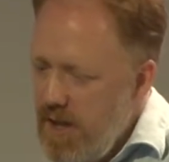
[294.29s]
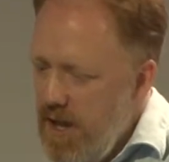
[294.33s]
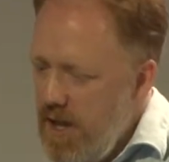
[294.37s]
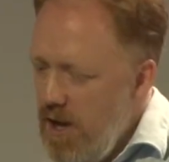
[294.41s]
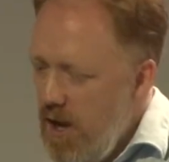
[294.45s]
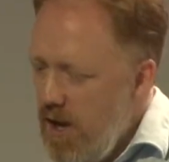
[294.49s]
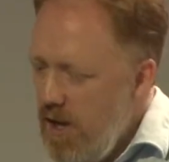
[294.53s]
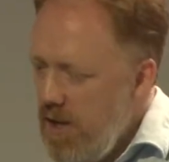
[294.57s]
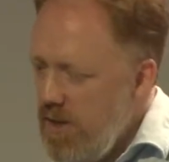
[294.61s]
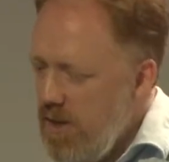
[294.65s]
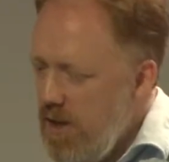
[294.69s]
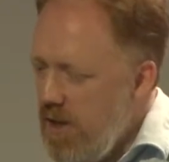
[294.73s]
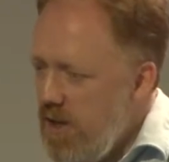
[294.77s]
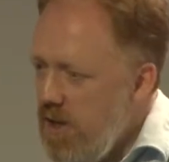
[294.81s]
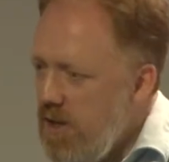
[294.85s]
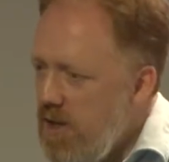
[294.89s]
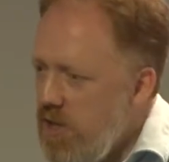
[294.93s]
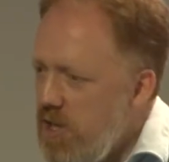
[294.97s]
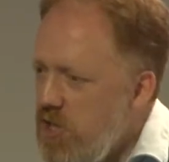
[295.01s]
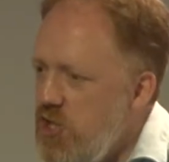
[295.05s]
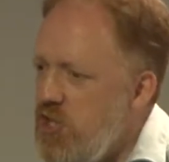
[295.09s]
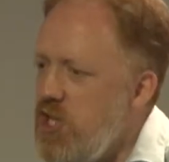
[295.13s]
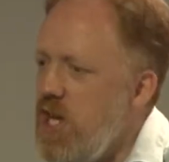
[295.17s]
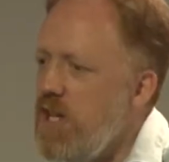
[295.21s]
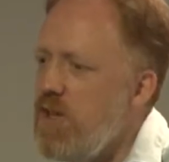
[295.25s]
They either
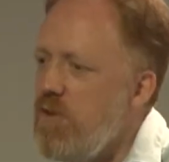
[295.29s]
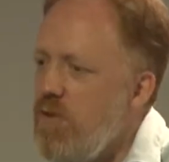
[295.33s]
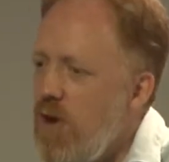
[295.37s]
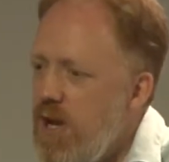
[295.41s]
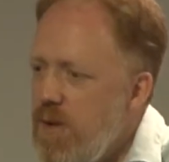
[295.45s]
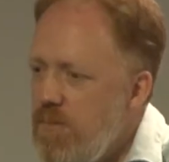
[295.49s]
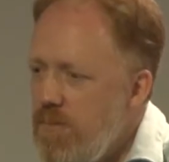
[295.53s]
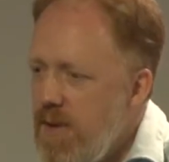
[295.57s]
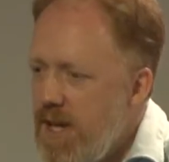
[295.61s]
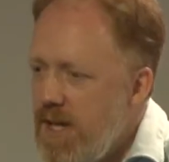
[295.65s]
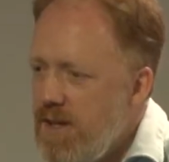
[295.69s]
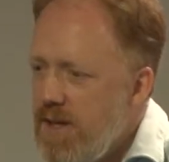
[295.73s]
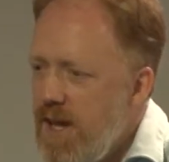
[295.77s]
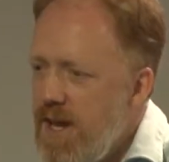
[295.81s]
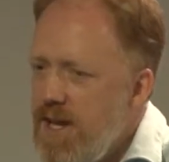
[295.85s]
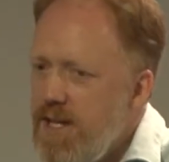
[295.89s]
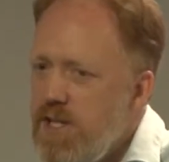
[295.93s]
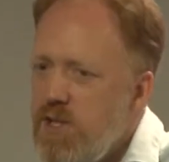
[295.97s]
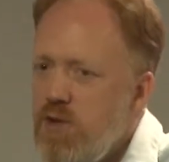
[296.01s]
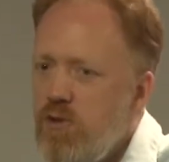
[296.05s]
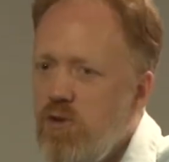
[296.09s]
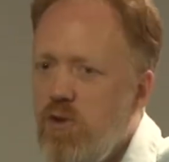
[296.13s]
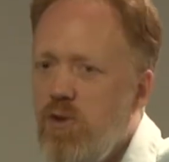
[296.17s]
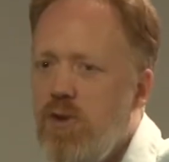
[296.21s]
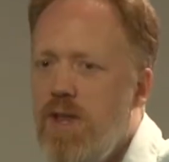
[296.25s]
generate big
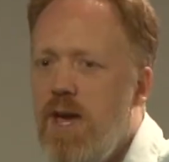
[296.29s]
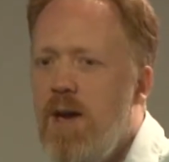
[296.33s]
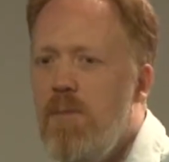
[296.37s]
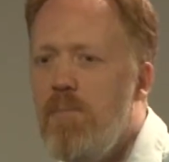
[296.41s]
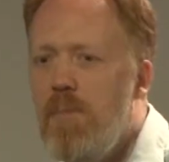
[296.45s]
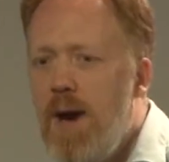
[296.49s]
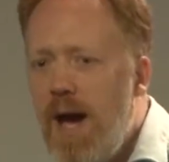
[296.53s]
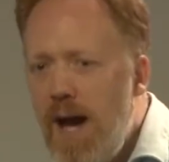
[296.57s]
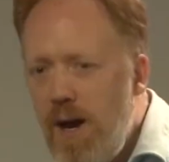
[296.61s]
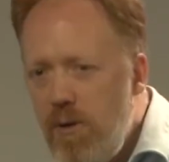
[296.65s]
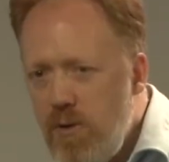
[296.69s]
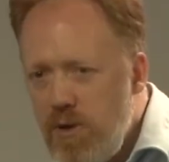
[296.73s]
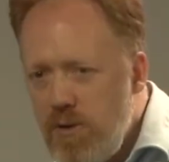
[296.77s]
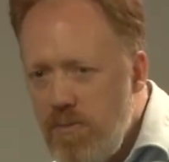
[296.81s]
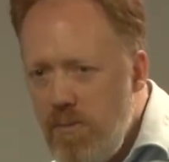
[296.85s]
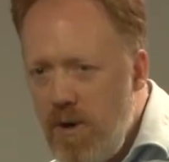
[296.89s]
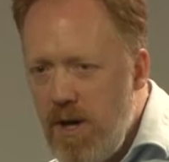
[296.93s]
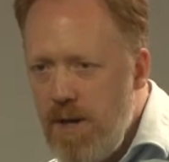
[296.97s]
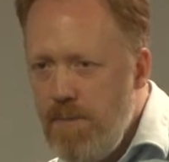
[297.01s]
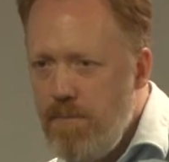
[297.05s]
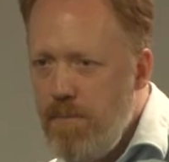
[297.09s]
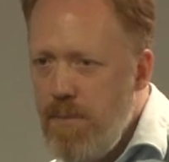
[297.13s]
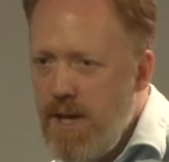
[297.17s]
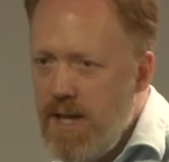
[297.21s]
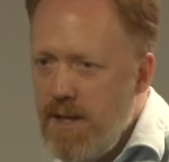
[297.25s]
data or they're powered
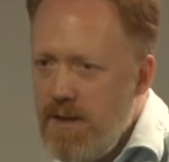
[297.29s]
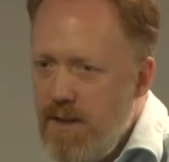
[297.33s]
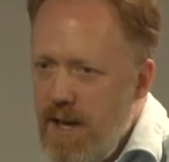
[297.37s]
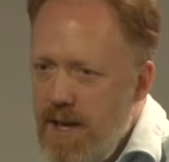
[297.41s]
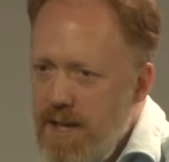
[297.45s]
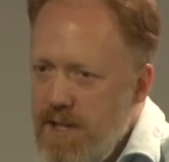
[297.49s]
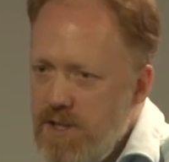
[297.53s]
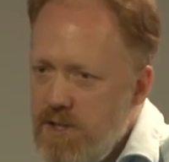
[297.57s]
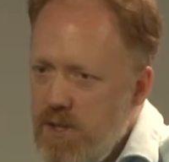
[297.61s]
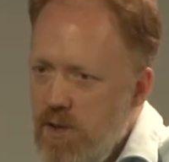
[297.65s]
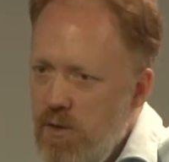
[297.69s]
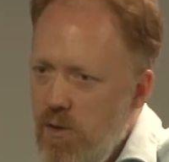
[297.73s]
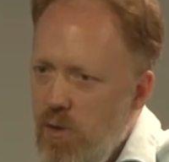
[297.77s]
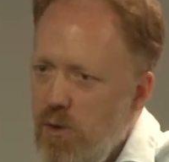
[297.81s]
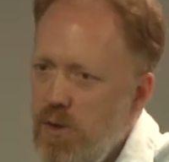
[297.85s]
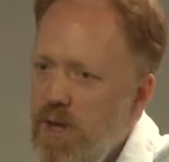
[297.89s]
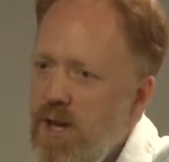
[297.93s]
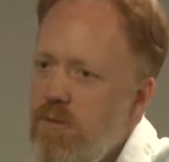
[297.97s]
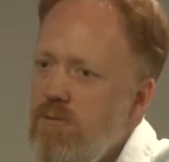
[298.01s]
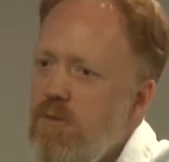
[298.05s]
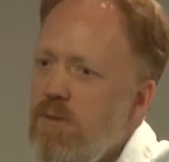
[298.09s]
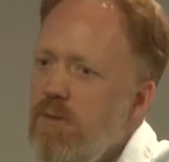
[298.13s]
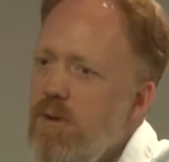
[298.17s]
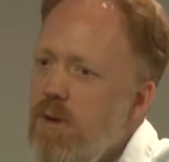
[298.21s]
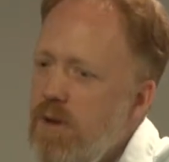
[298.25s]
by big data or
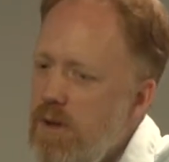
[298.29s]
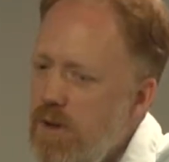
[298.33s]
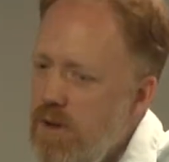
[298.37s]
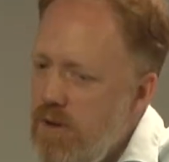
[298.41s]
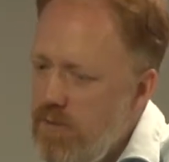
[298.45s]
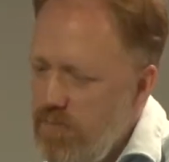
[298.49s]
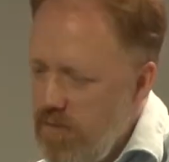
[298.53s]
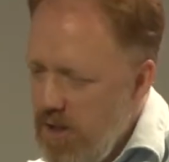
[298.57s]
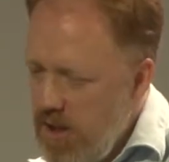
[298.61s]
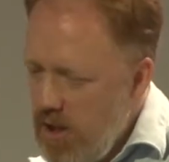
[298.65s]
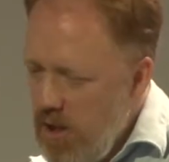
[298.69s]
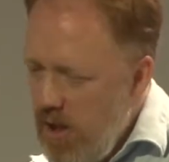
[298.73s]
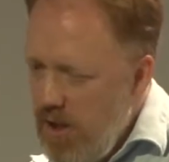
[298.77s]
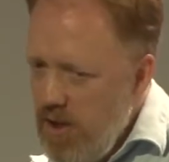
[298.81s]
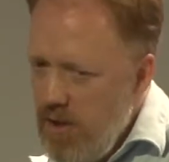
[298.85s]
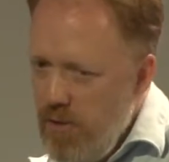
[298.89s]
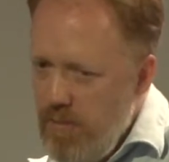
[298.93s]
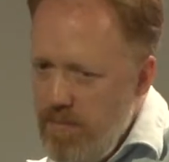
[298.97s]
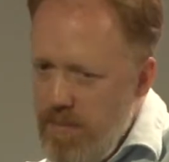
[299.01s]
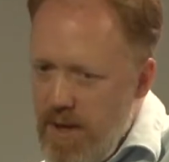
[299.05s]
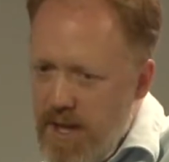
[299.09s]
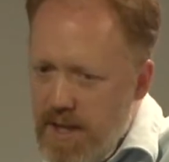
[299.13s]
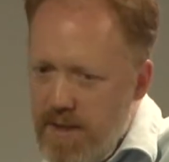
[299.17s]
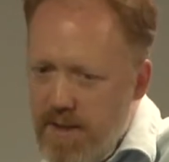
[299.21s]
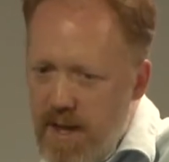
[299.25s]
they rely
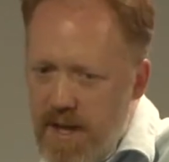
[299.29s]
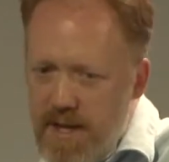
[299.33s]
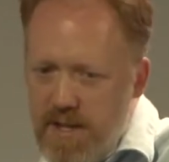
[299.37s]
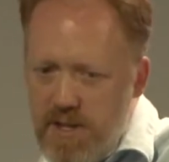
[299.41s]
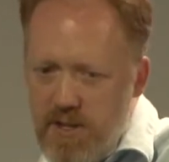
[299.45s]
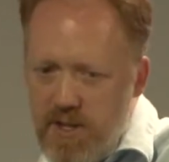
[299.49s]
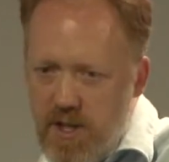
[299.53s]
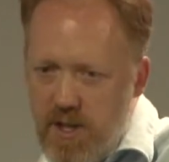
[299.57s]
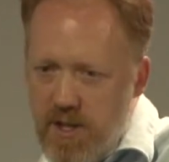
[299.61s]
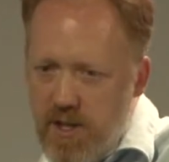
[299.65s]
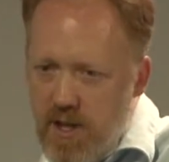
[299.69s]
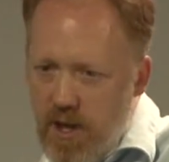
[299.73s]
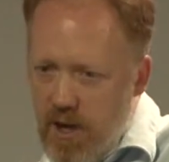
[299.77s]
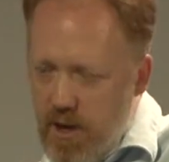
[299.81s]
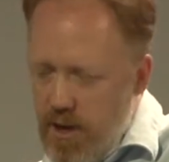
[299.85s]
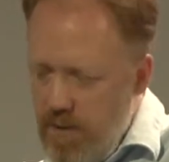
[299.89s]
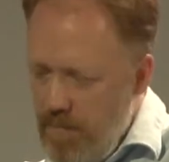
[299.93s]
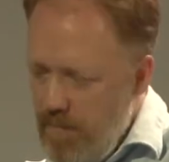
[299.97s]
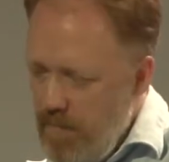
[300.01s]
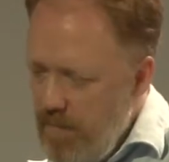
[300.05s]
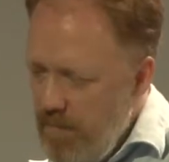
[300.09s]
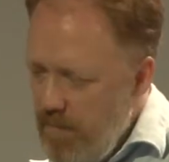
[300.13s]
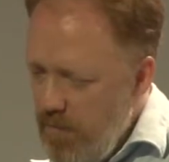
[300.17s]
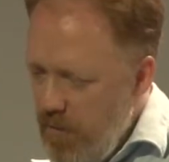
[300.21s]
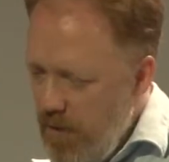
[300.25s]
on big data
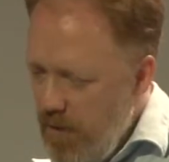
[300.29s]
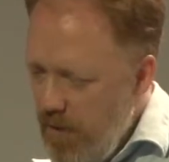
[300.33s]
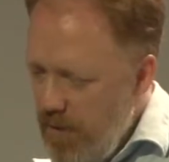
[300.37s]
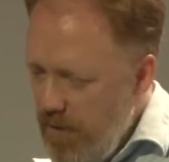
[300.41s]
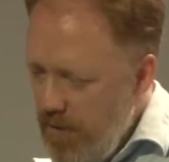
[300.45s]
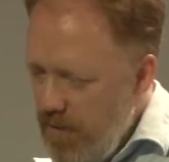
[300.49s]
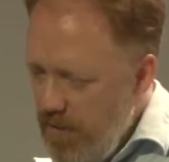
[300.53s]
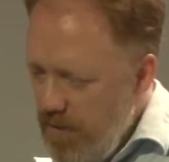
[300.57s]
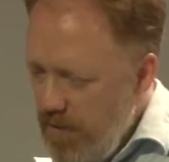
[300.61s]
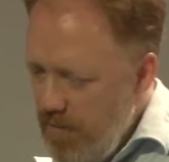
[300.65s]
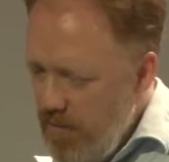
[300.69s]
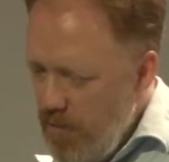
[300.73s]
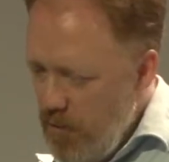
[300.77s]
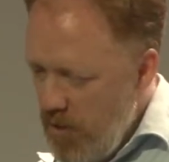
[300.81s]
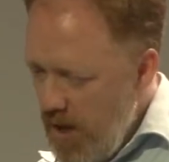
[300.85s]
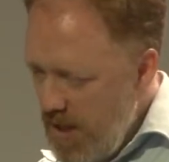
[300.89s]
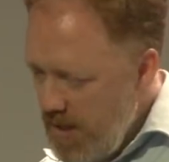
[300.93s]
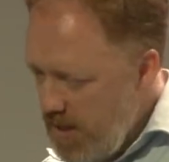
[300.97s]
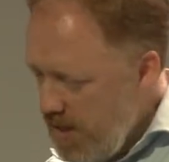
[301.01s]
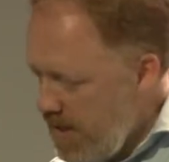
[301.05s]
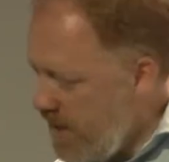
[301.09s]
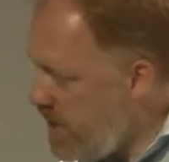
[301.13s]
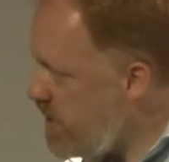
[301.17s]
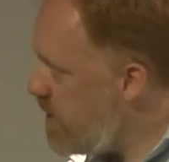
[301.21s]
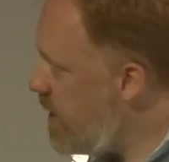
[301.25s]
for
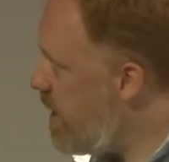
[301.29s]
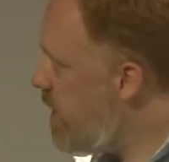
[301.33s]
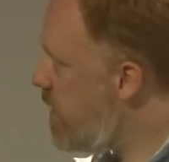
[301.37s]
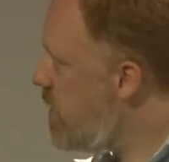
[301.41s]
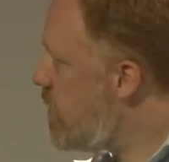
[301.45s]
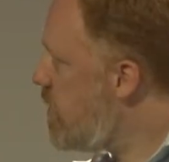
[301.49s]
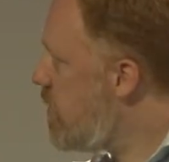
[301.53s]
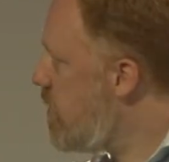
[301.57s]
analytics.